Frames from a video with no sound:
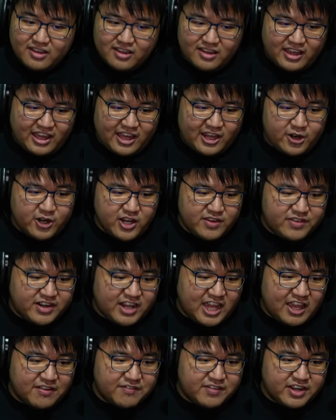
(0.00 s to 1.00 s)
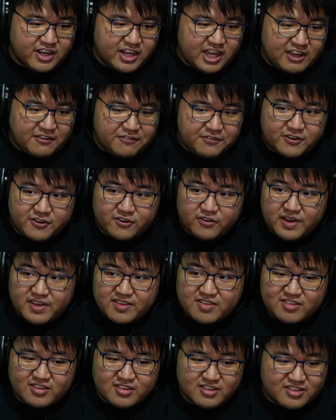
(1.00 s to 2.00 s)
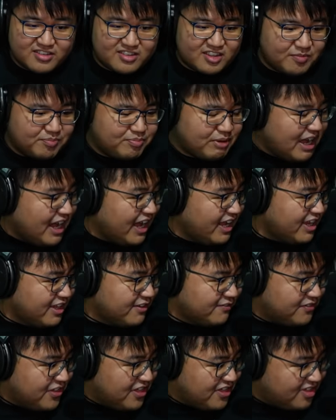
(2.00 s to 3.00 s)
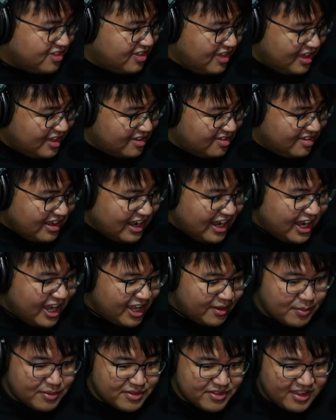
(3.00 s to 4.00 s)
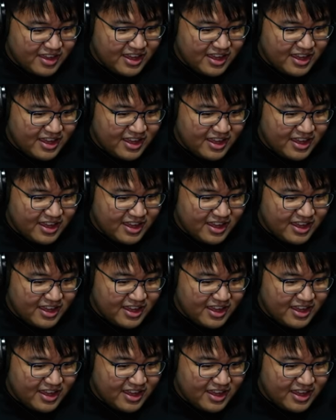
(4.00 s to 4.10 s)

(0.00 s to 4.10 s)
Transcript: I don't even have enough crystals to buy it the six times.